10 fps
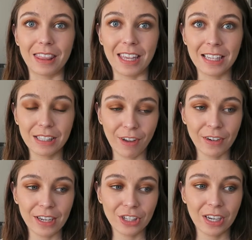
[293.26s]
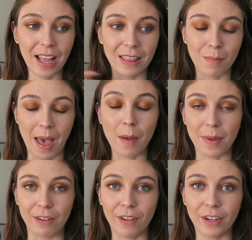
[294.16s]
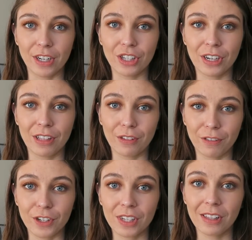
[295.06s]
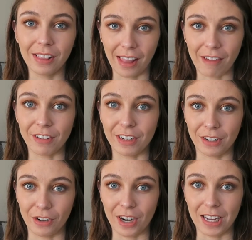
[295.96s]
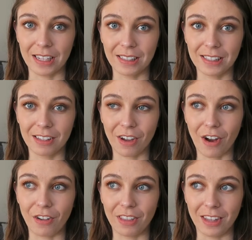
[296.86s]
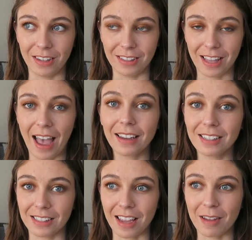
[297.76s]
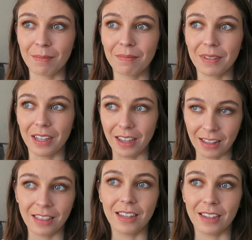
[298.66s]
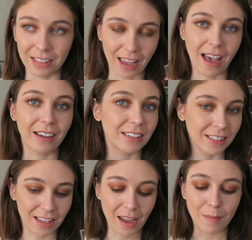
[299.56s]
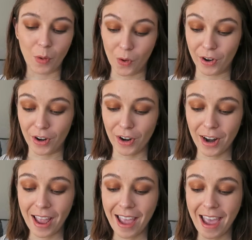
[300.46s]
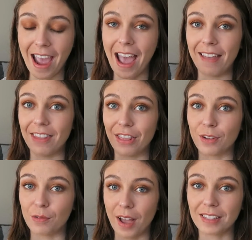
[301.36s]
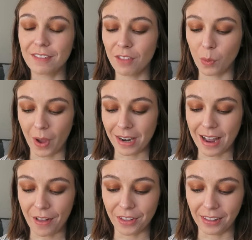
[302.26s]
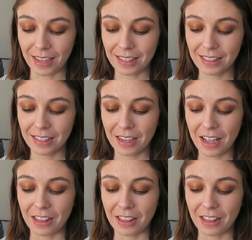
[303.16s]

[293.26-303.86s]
This foundation and the Matte Made foundation, the first 11 ingredients are the exact same in the exact same order, and then the rest of the way down the list,